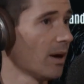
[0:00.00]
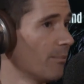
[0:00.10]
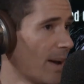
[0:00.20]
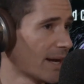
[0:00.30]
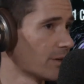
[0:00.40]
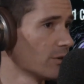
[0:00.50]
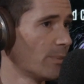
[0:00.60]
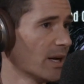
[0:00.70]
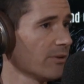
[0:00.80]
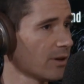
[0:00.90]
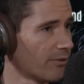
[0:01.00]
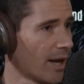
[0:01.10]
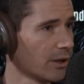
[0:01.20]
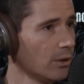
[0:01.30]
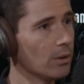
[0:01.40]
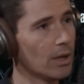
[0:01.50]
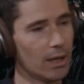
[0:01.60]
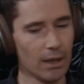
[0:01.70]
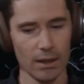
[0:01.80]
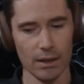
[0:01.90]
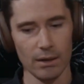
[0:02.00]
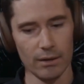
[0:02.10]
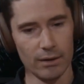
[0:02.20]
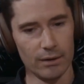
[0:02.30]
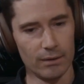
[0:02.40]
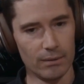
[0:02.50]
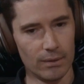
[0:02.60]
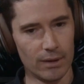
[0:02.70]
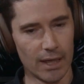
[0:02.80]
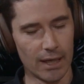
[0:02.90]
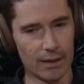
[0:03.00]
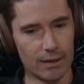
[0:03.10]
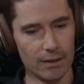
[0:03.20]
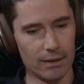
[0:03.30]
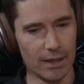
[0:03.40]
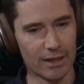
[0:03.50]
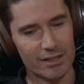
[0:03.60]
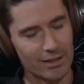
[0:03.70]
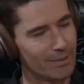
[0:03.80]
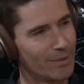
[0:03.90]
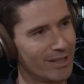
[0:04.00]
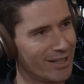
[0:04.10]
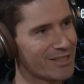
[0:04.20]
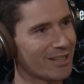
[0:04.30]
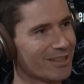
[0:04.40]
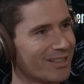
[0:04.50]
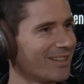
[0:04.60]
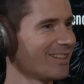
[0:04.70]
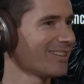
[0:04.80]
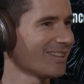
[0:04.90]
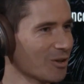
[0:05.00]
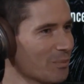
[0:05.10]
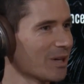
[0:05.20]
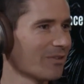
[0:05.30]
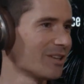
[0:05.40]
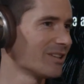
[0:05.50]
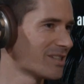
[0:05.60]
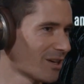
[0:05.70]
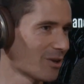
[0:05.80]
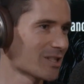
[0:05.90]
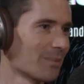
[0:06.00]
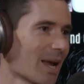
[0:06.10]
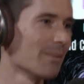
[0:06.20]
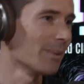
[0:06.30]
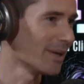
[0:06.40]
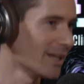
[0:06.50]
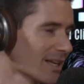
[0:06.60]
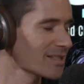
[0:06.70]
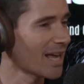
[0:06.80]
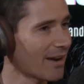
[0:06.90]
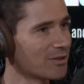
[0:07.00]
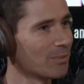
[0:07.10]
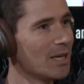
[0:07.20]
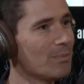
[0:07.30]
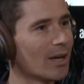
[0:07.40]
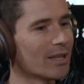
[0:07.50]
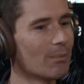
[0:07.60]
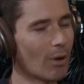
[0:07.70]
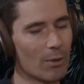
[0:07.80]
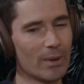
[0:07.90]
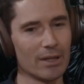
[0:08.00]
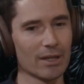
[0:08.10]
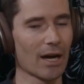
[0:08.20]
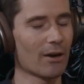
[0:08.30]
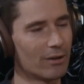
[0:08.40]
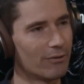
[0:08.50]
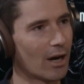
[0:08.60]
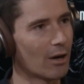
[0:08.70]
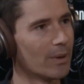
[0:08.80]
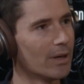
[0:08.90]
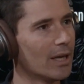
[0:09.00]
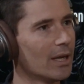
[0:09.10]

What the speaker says: magnitude of benefit, a value. Because it is a little bit of a zero-sum game. I mean, it doesn't have to be, but at the moment in the current environment,